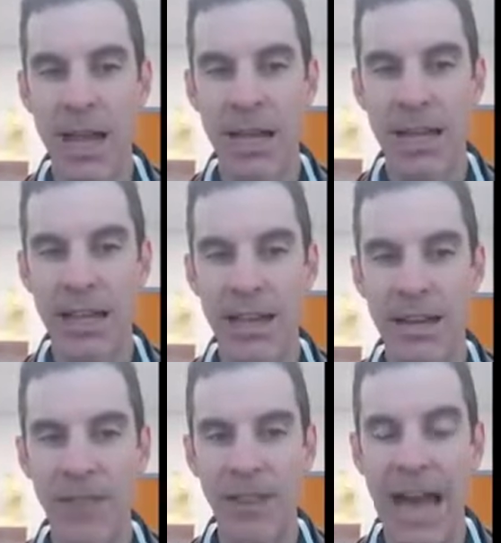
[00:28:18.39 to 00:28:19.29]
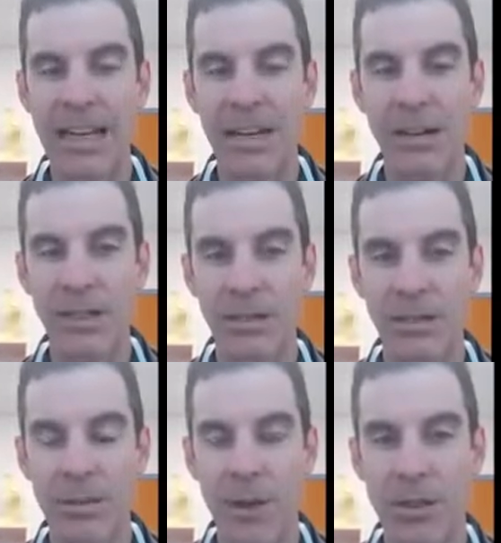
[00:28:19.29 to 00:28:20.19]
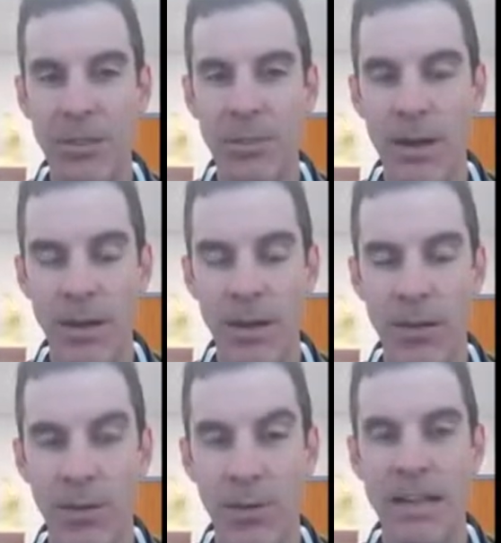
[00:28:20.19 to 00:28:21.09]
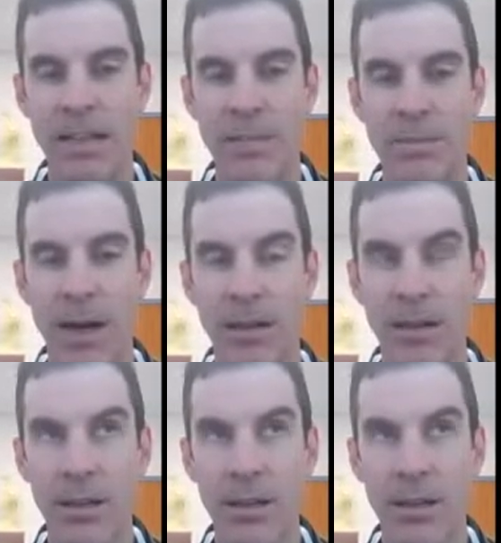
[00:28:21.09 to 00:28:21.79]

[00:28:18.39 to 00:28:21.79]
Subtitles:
and then flatten out their lumbar or their thoracic spine.